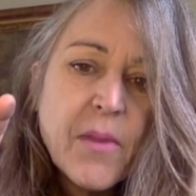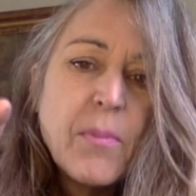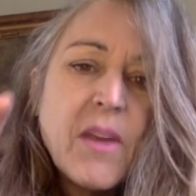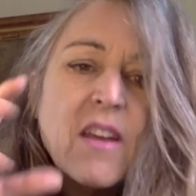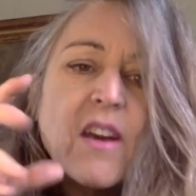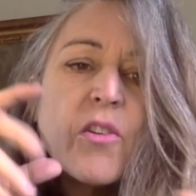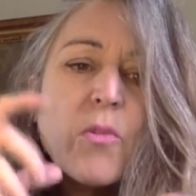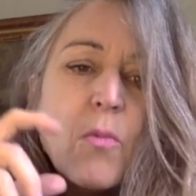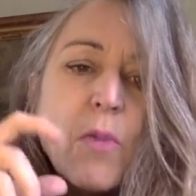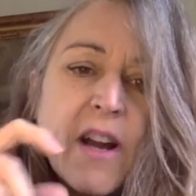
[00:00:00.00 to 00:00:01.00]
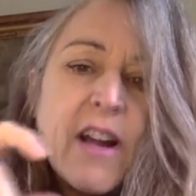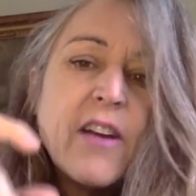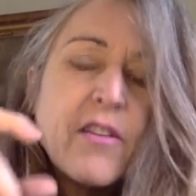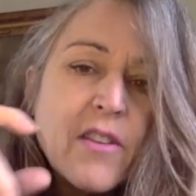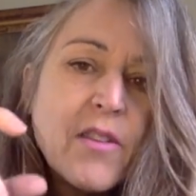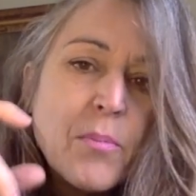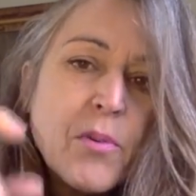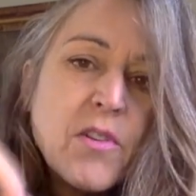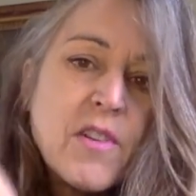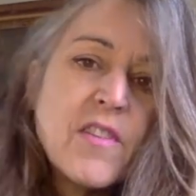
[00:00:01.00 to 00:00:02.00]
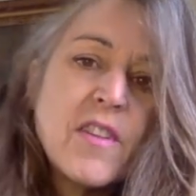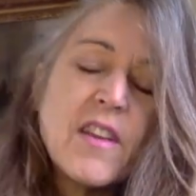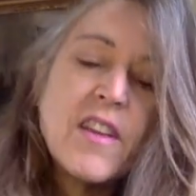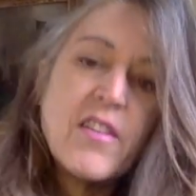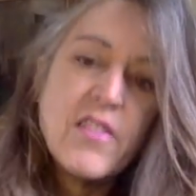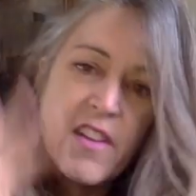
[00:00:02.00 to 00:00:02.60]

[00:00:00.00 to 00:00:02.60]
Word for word: being unaware that the Buddha is in the gears.